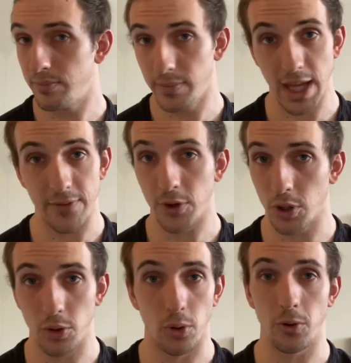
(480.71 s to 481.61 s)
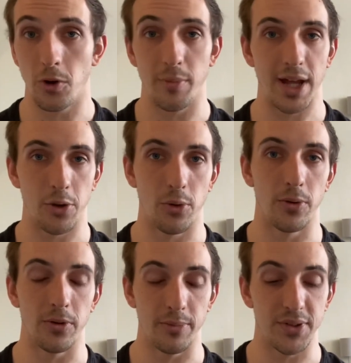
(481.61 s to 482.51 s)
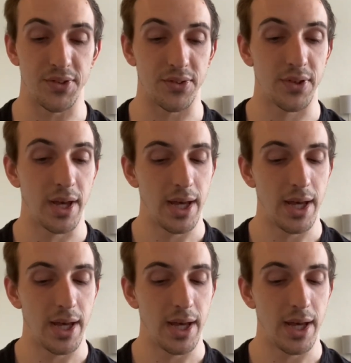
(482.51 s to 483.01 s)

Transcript: they have a good quarter or a bad quarter in the business.